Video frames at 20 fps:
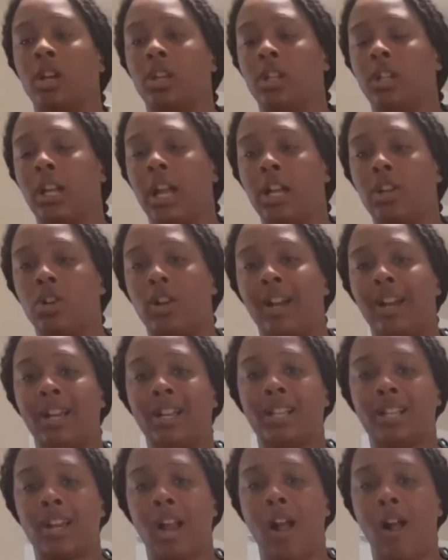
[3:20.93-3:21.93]
get
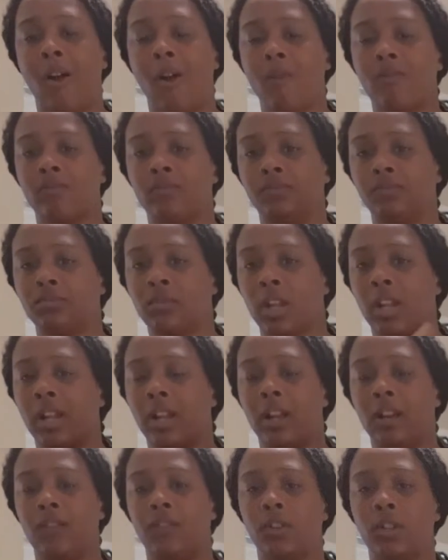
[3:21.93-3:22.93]
dressed,
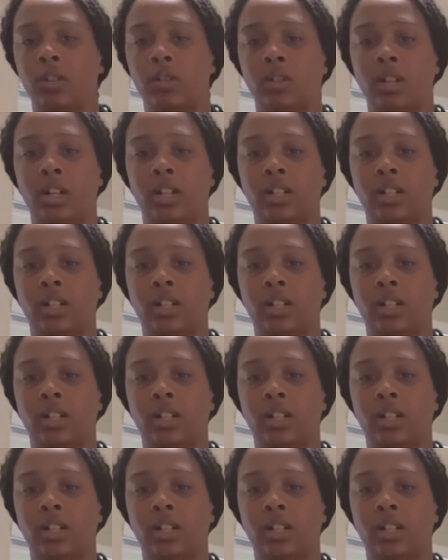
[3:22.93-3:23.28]
get food,